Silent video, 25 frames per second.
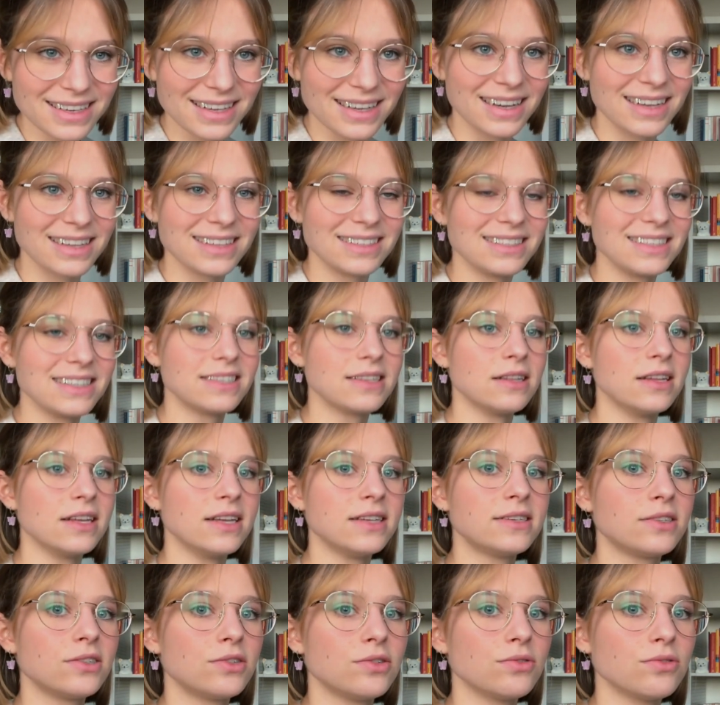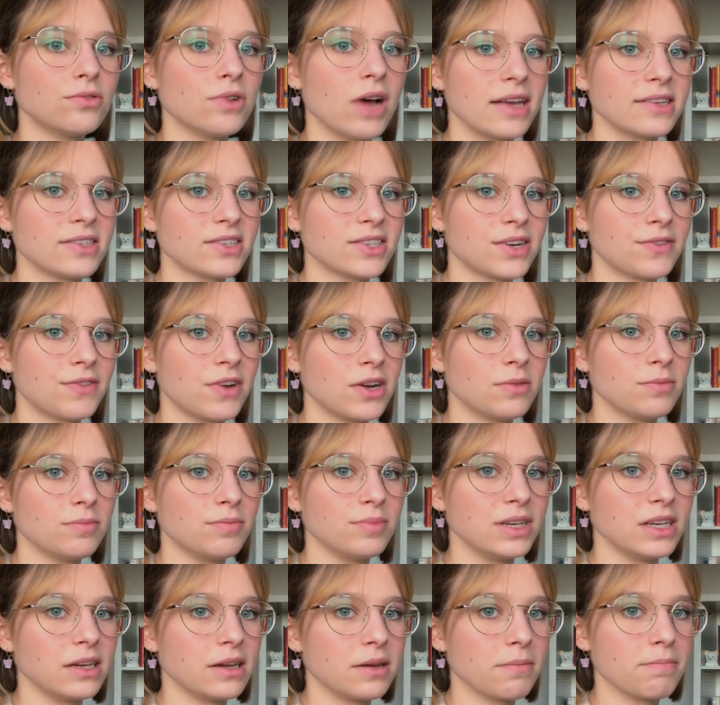and this leads to Estraven
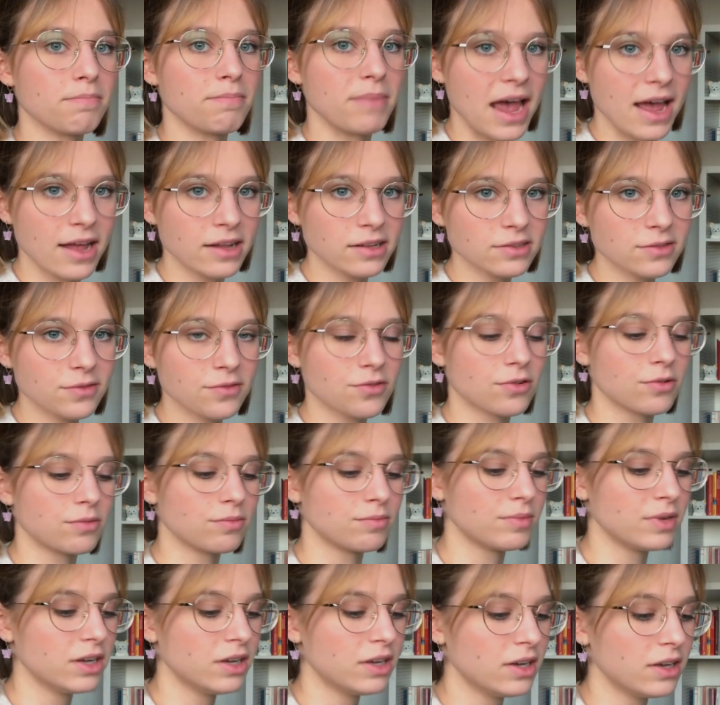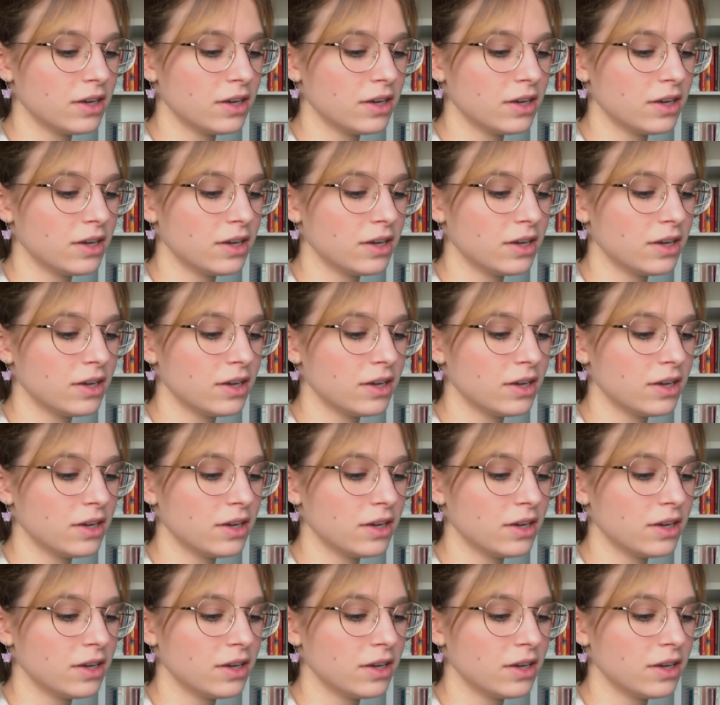being banned from